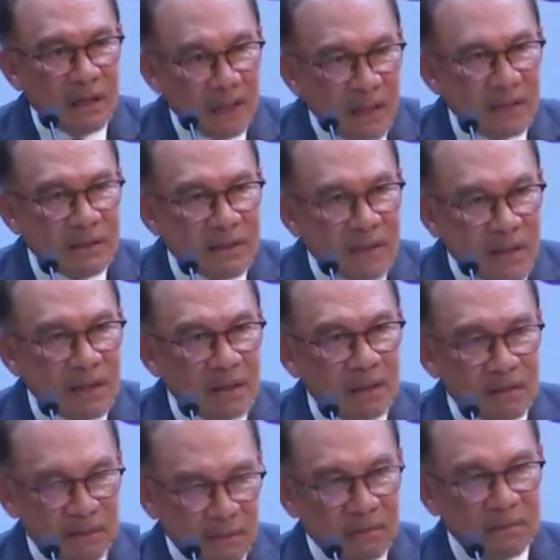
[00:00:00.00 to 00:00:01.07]
And that's
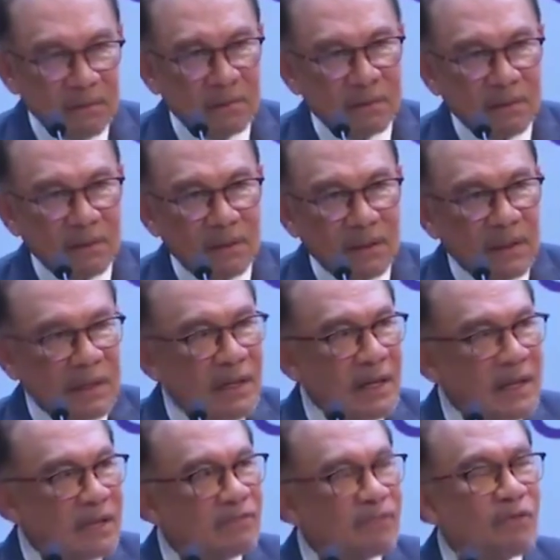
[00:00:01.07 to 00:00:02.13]
real. And
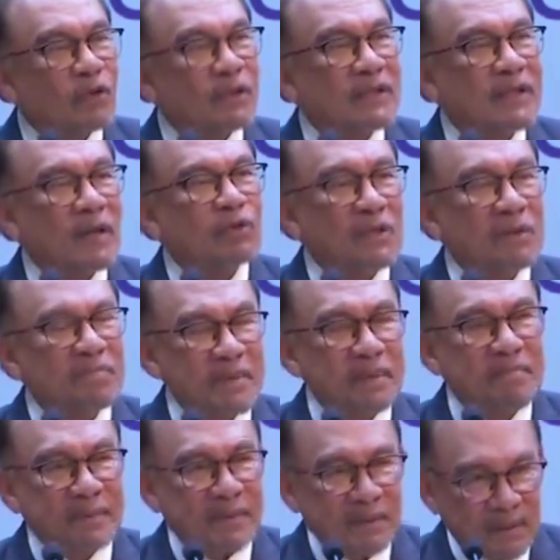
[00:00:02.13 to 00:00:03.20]
killing 40,000
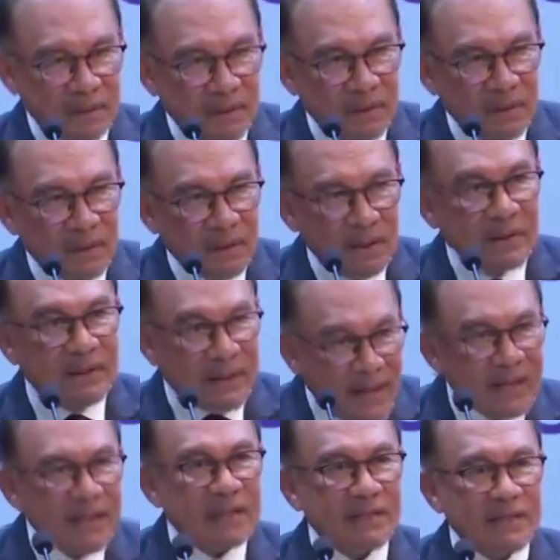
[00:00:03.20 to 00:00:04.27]
people.
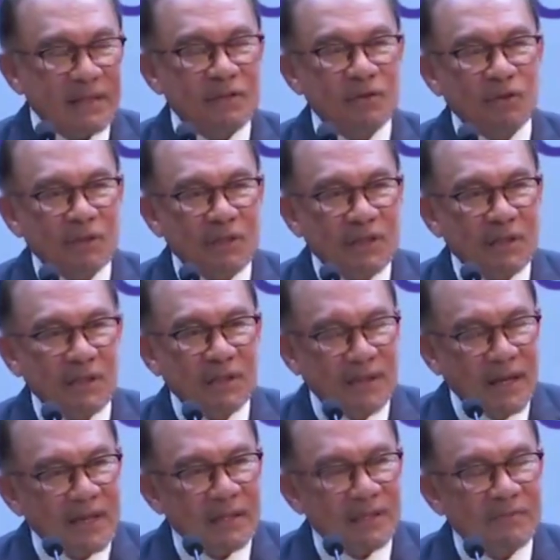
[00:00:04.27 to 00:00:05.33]
That is atrocity.
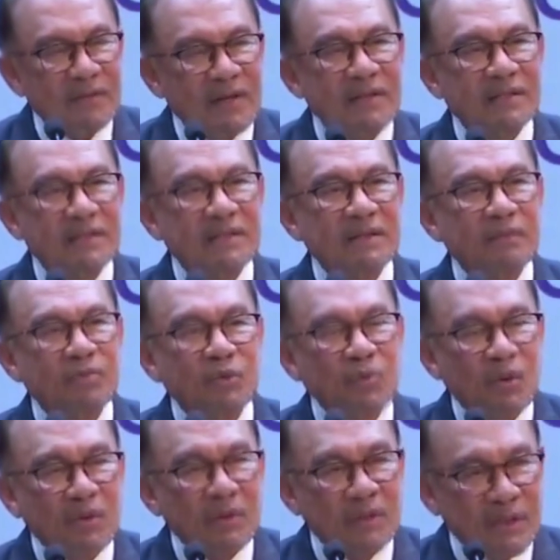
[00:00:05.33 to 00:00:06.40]
That is fanaticism
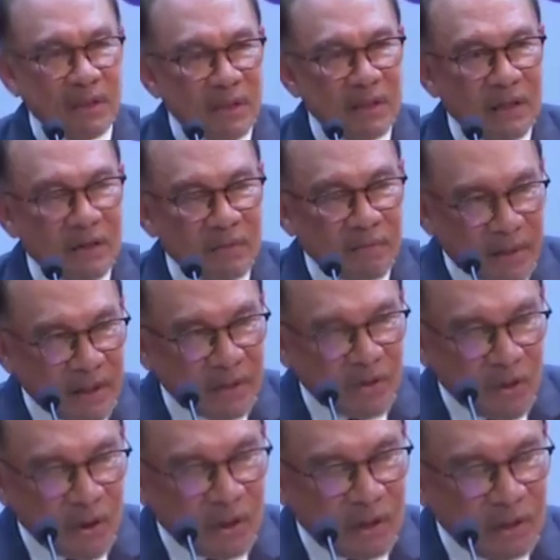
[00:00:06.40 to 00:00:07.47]
to our D,
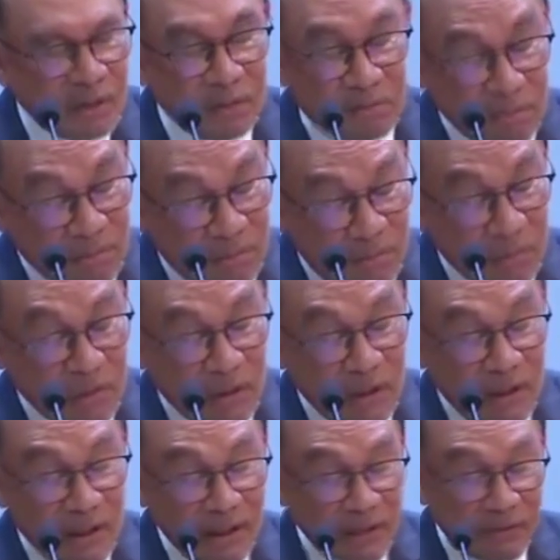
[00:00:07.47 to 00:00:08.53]
to, uh,
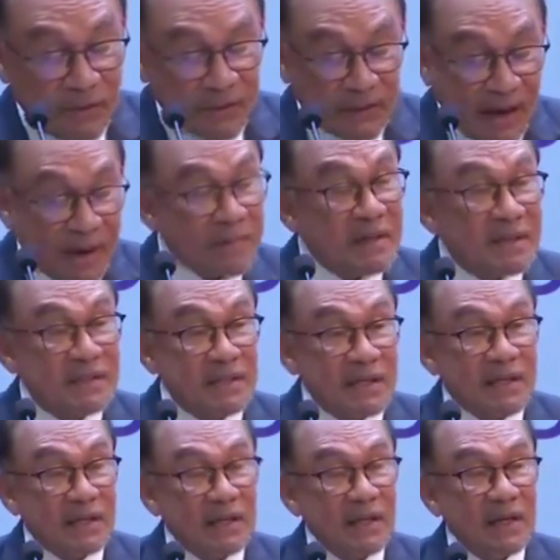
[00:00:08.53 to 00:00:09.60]
as far as I'm
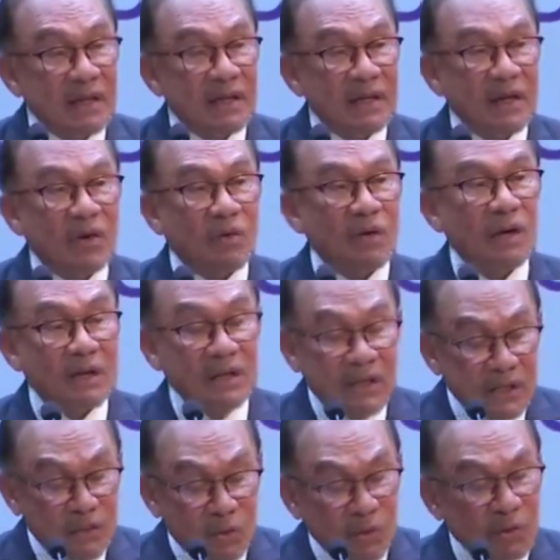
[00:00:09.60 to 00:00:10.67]
concerned. Now,
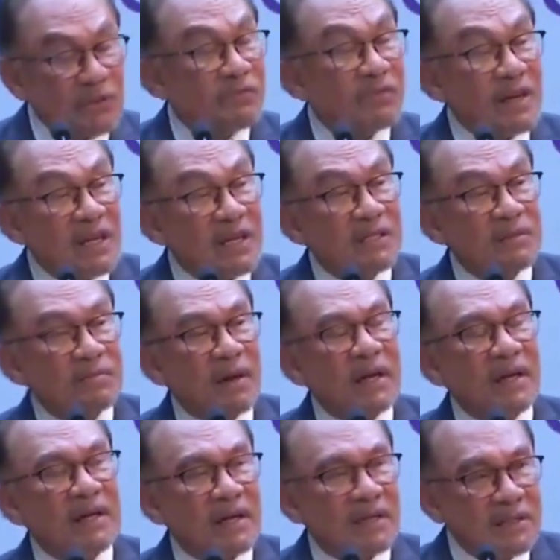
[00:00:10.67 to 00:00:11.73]
issues raised
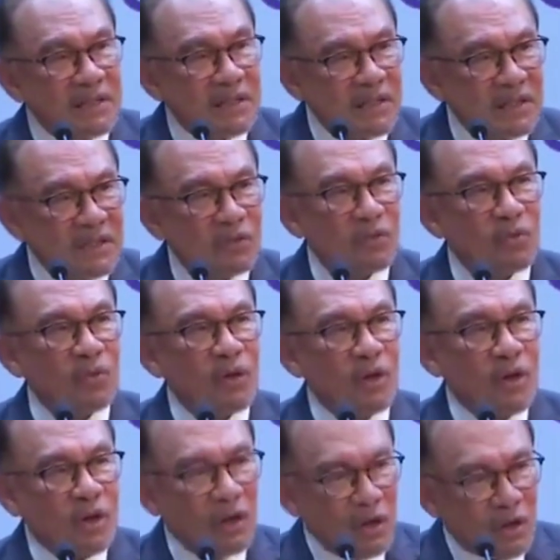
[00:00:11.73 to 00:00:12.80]
by countries to
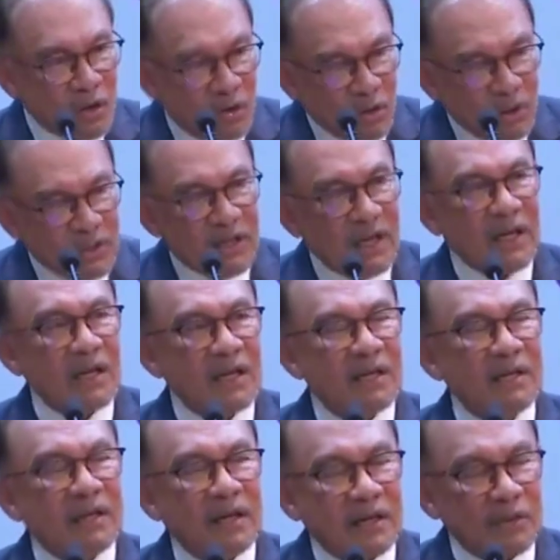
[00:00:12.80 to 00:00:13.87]

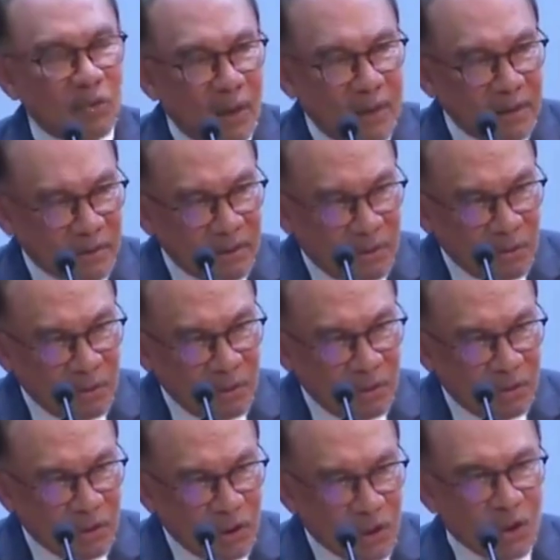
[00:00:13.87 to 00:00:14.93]
contain, uh, to, to,
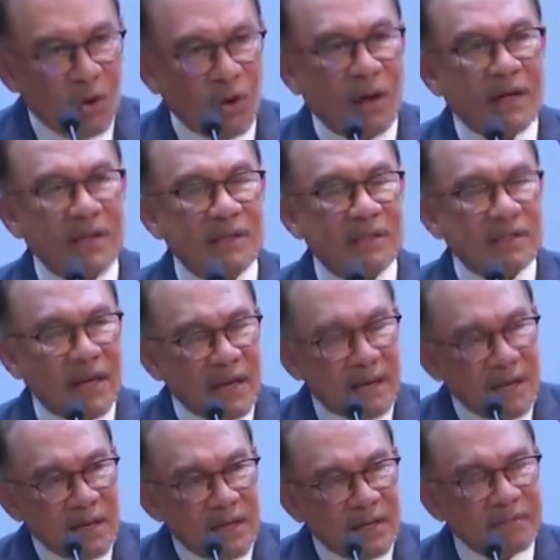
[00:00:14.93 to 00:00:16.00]
to, secure
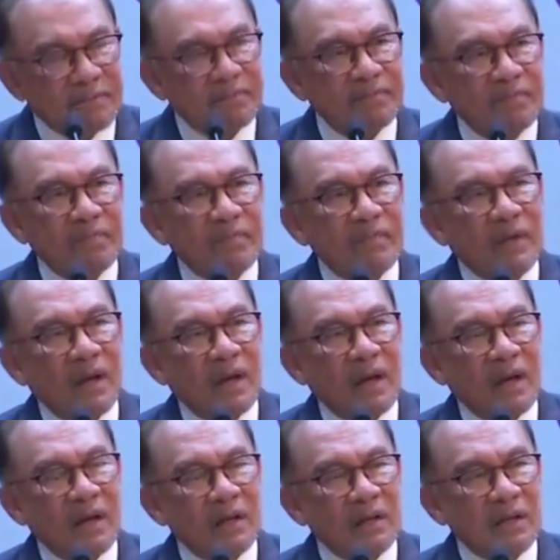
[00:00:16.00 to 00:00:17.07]
understanding,
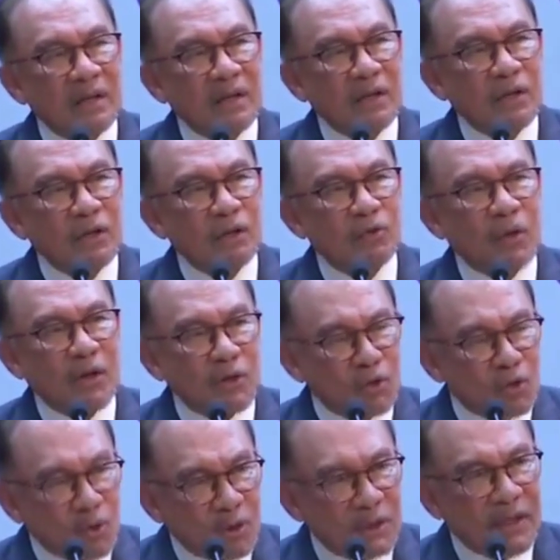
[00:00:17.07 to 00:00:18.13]
and uh, to
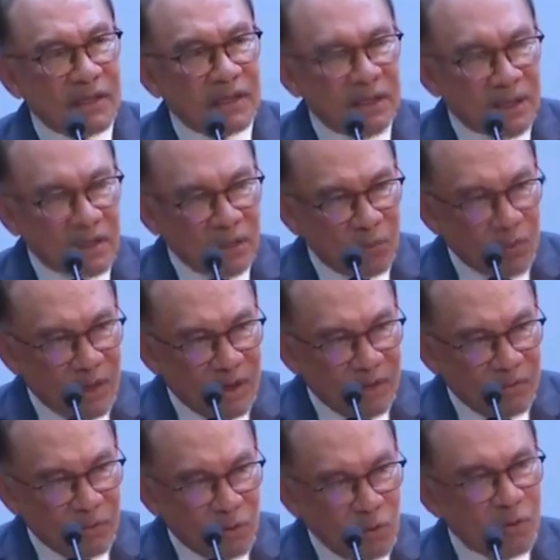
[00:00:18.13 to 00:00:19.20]
ensure that uh, we
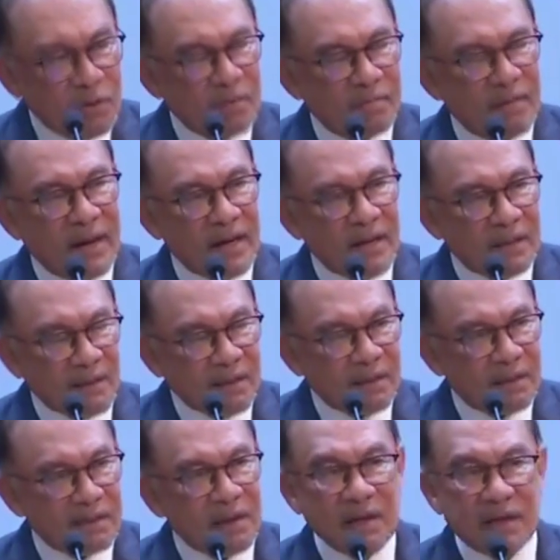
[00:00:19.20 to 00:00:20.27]
have good
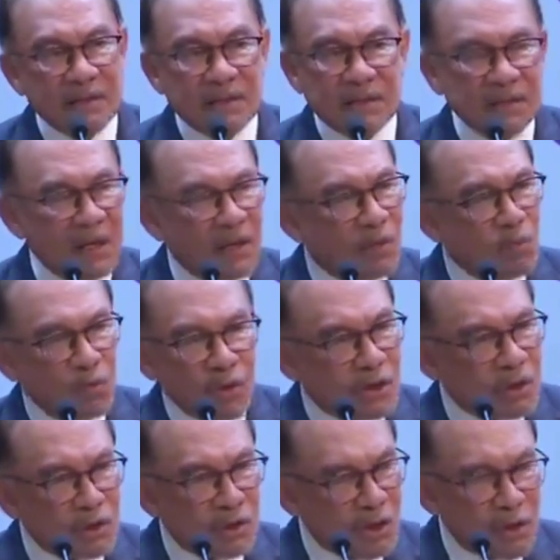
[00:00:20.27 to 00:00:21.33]
bilateral relations would
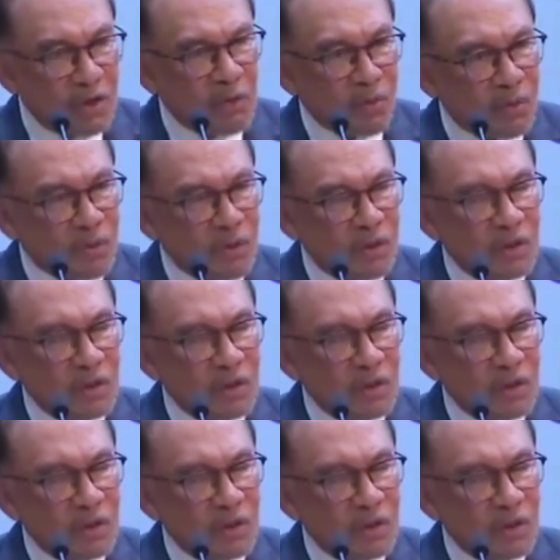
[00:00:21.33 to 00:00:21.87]
continue